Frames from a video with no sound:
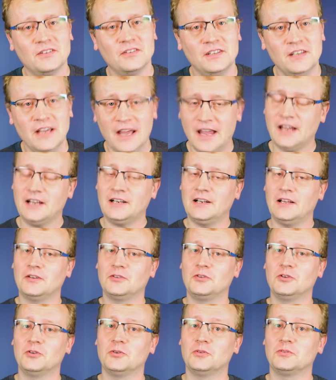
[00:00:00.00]
the A
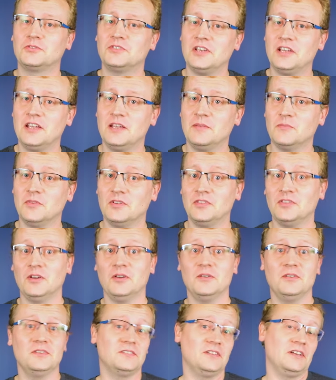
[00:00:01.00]
Cloud Guru team, when
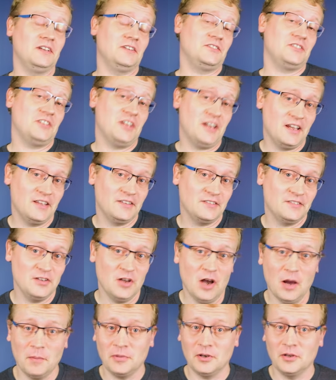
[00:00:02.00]
there is a chance the
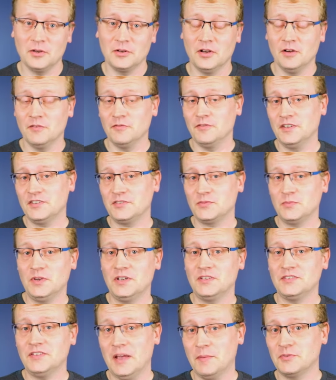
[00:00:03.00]
upload of this
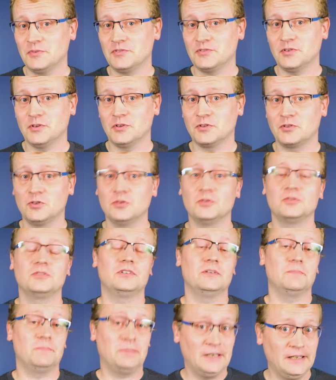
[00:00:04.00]
week's episode could
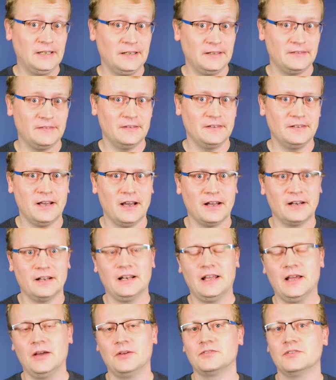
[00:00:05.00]
deplete the data
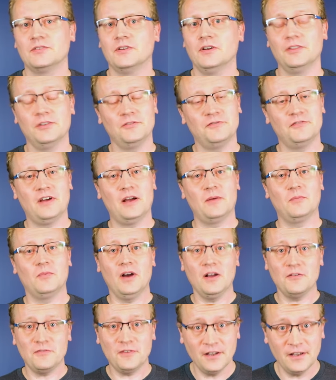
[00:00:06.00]
allowance on the farm
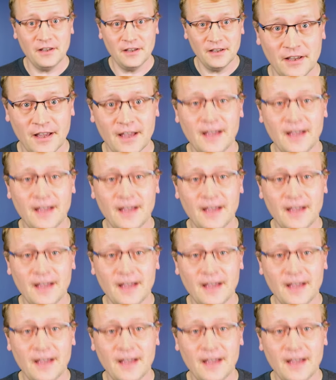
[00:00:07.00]
Wi-Fi,